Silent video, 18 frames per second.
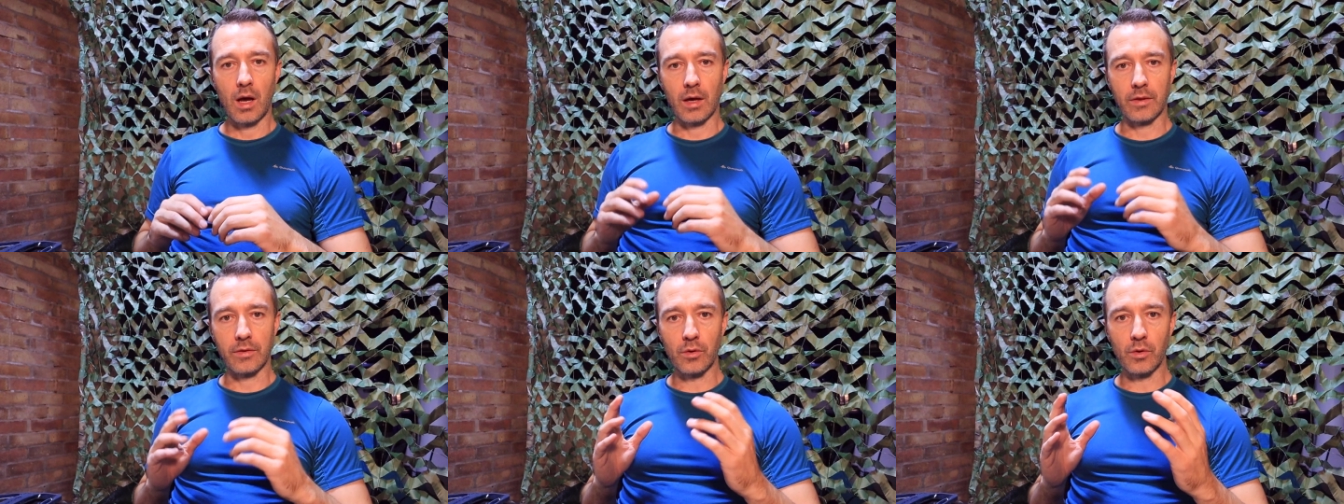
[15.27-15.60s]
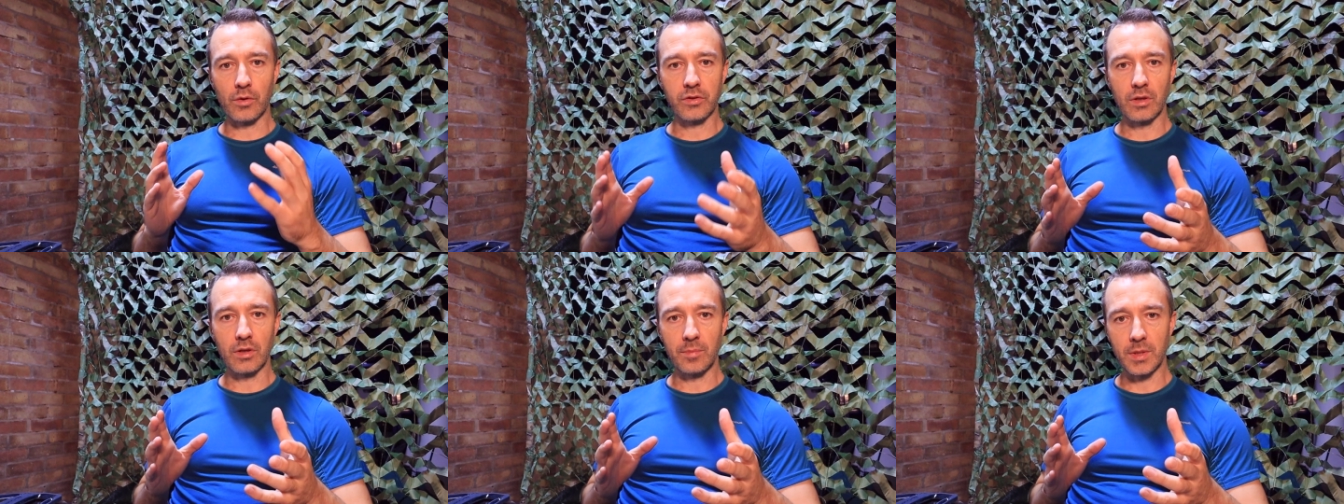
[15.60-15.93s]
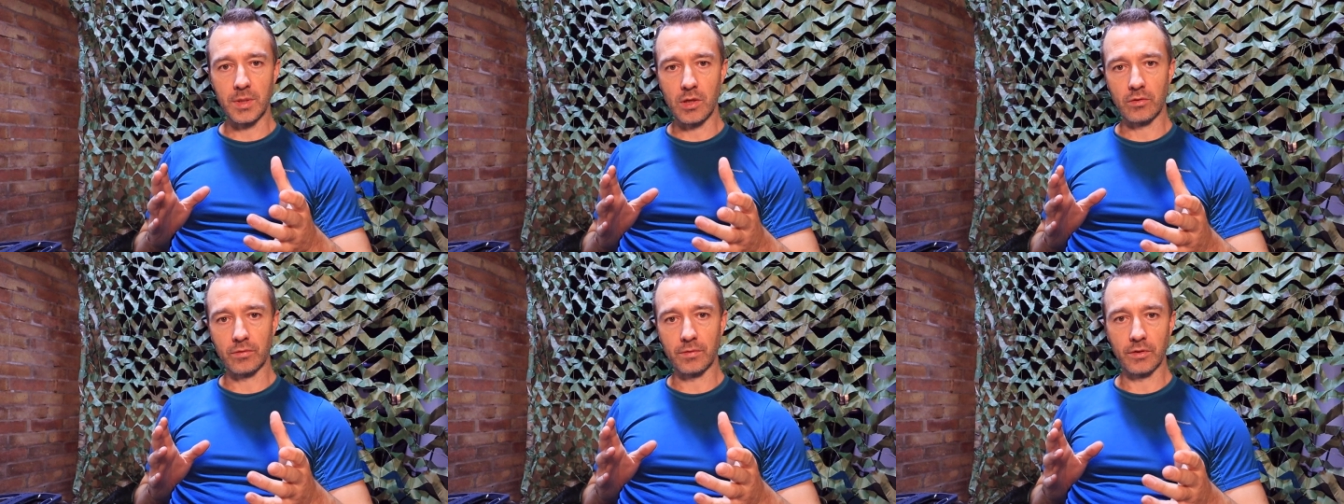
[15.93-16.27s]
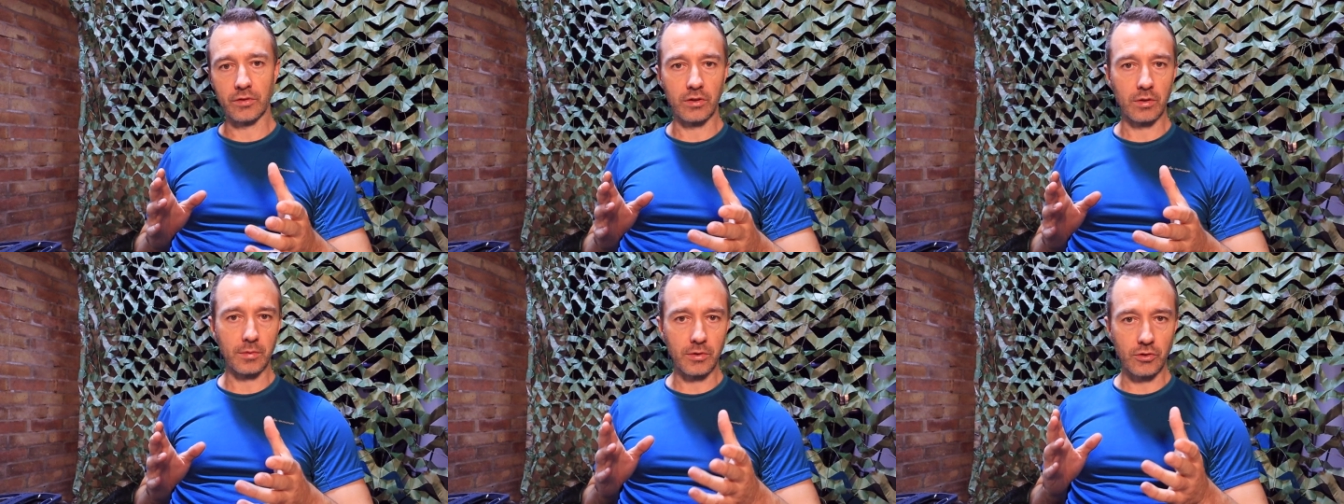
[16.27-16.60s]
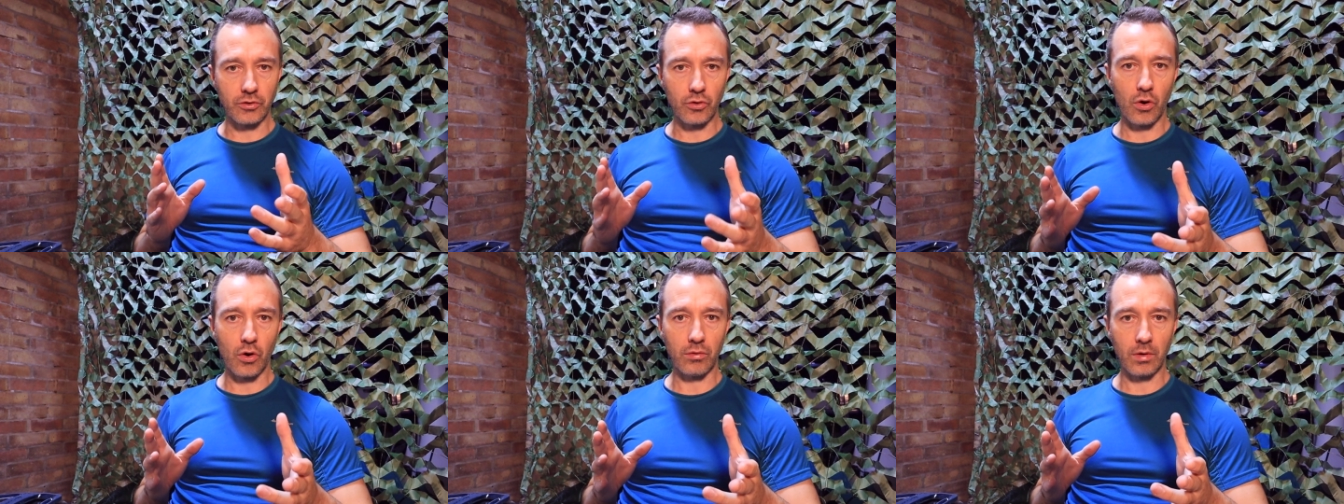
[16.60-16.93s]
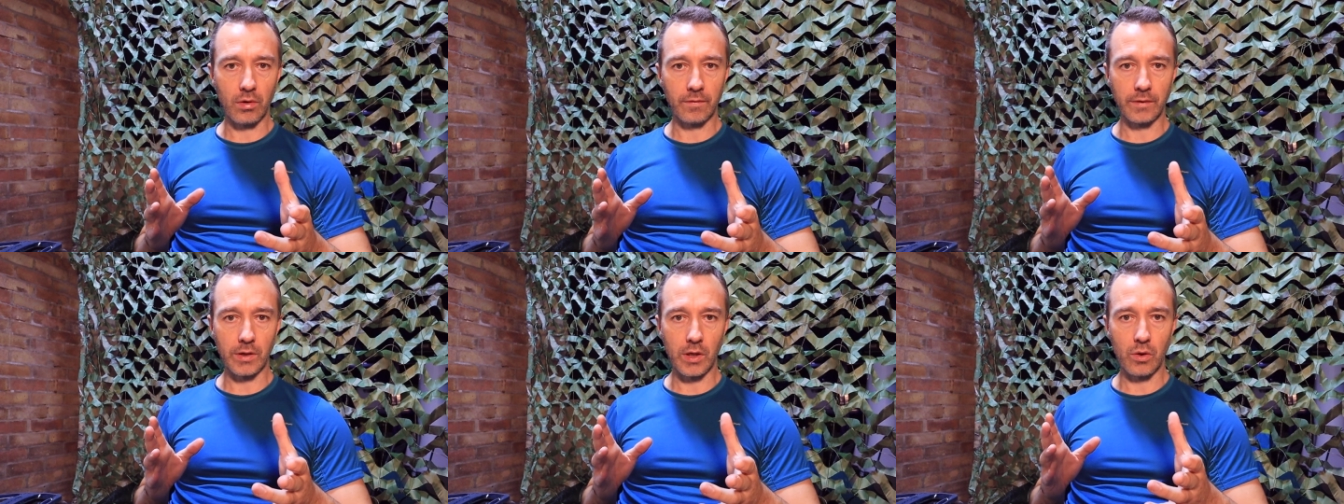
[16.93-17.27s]
I thought it would be useful to do a short
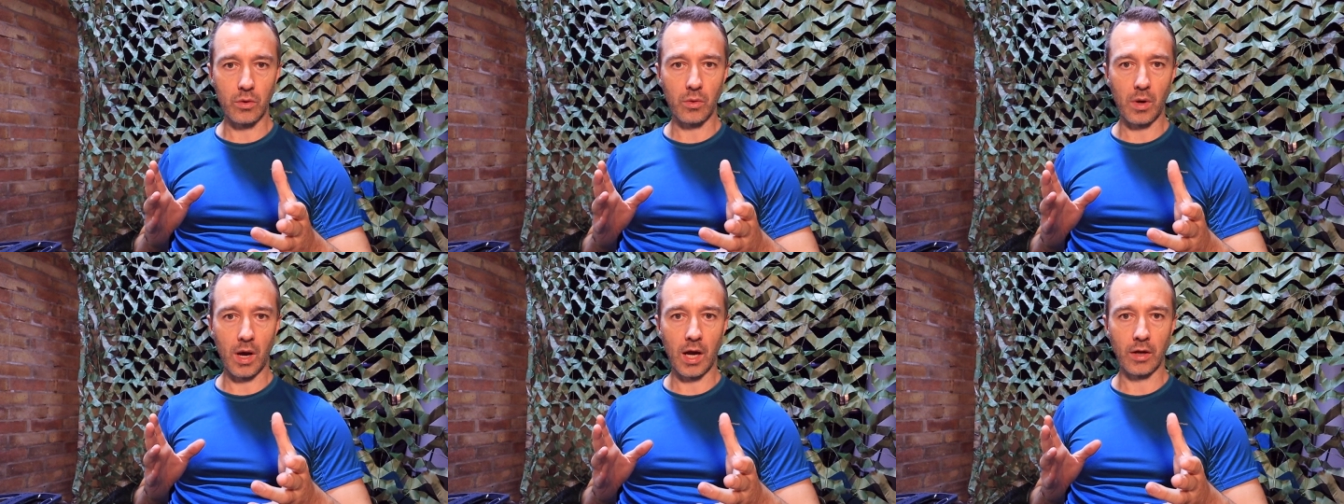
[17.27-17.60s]
review